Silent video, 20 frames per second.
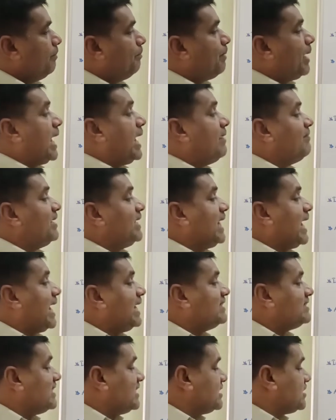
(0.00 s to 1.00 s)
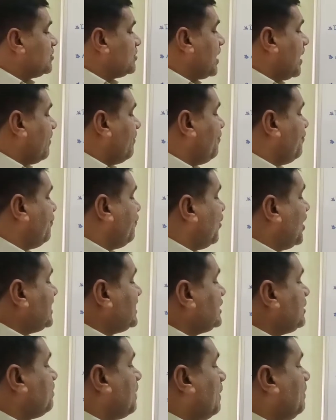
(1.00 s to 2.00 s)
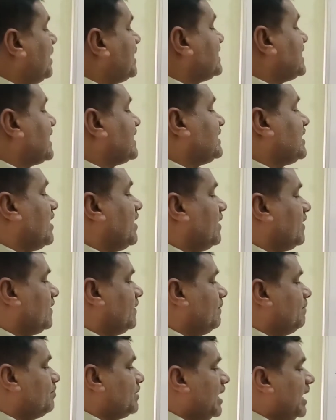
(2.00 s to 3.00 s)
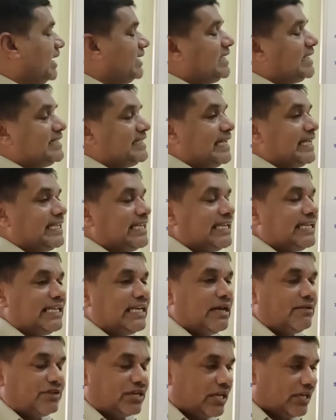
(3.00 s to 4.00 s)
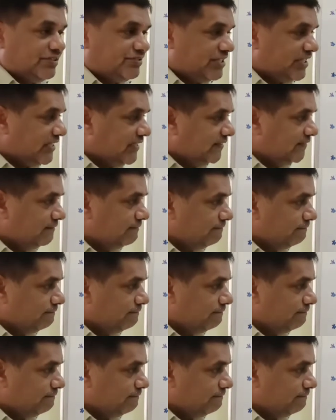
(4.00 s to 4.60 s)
Pavan Hans is the first public sector undertaking in our country.